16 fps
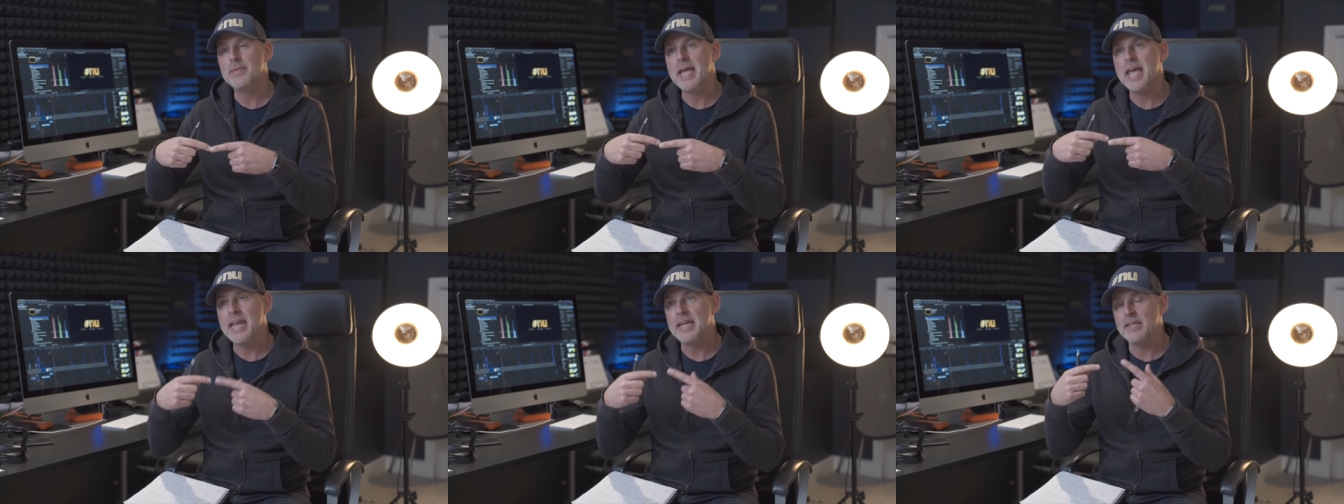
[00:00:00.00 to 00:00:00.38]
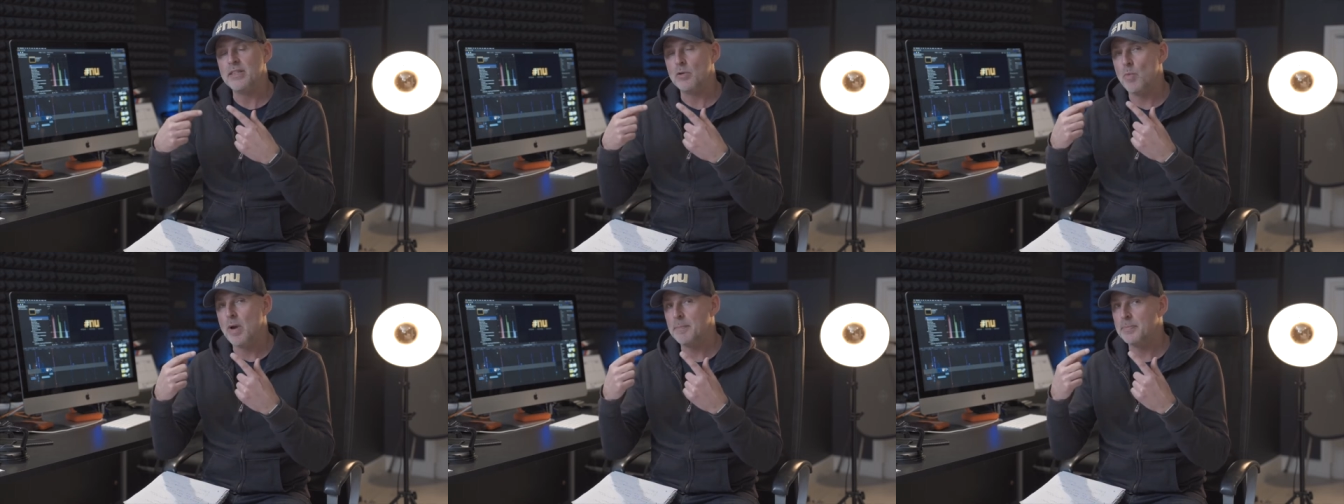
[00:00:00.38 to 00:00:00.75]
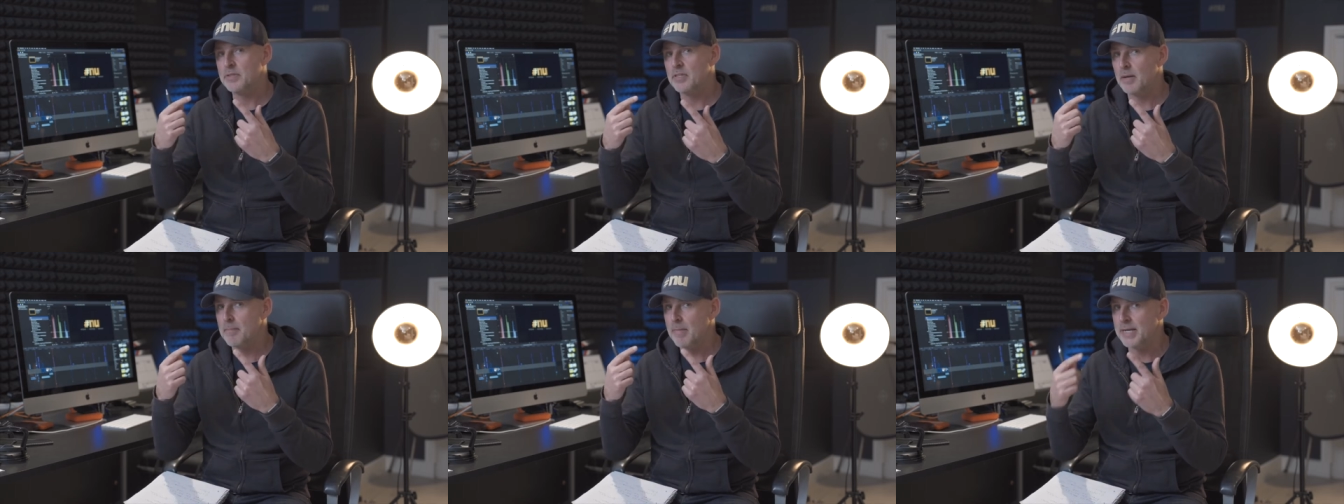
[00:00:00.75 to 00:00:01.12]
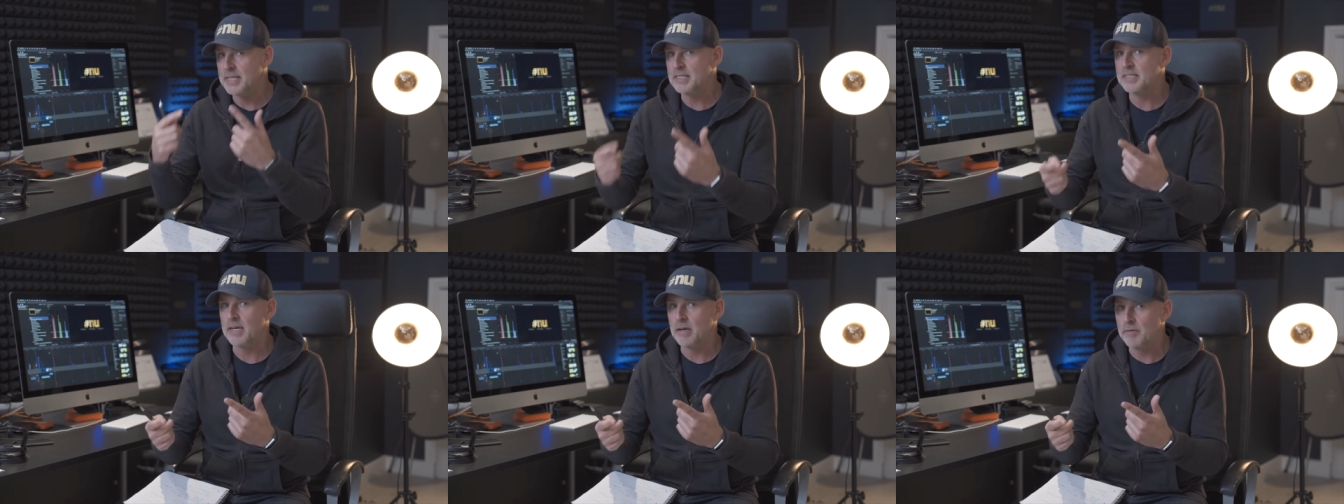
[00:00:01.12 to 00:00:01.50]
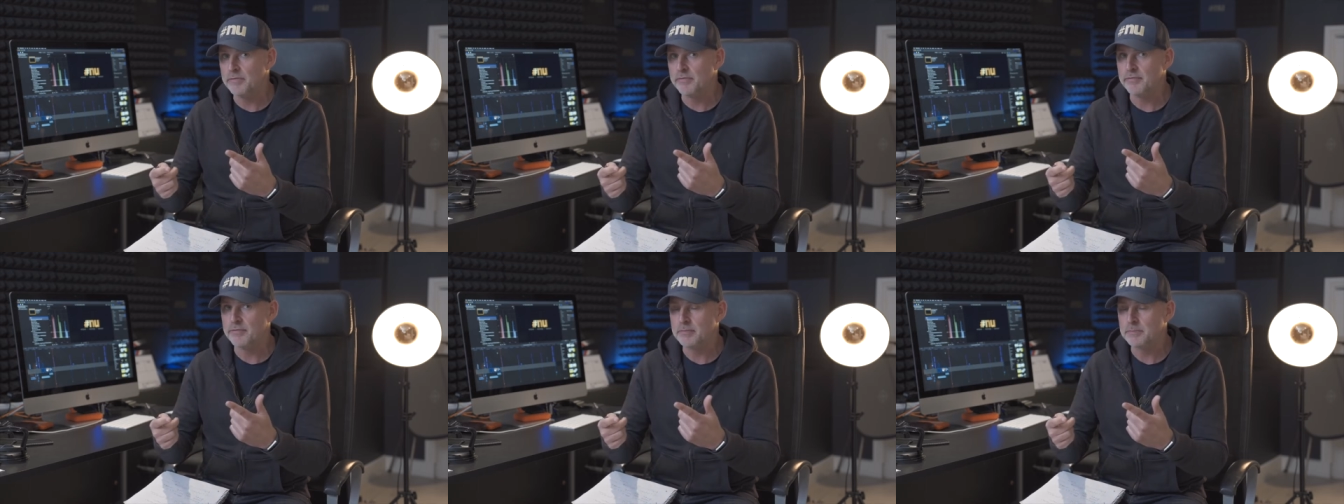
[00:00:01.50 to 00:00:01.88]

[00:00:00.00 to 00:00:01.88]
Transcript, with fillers: edit the website myself,